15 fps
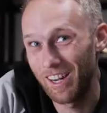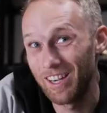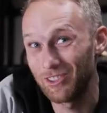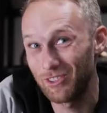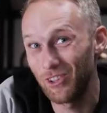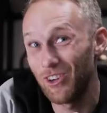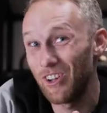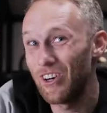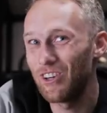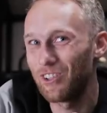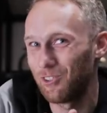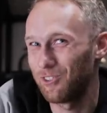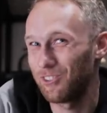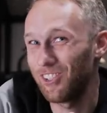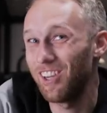There is a lot
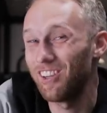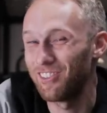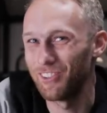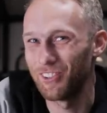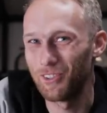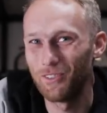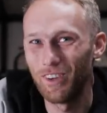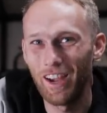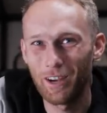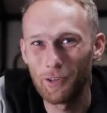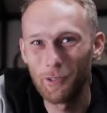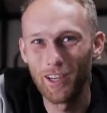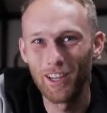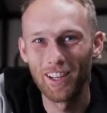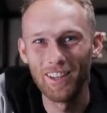of stuff on the back
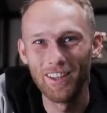wheel.